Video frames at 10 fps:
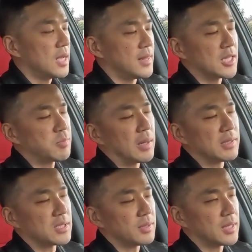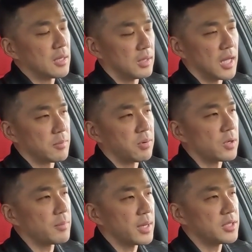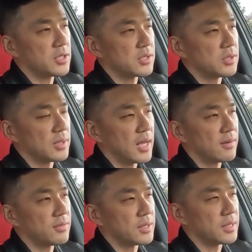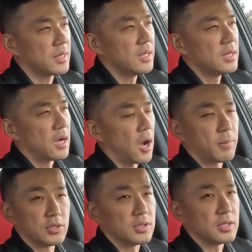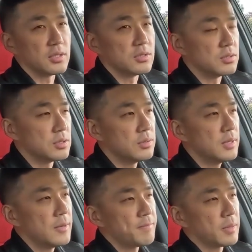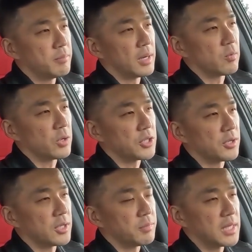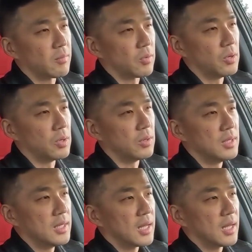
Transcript: And that's probably something that a lot of program managers don't have the opportunity to do. But when you're in a PM role,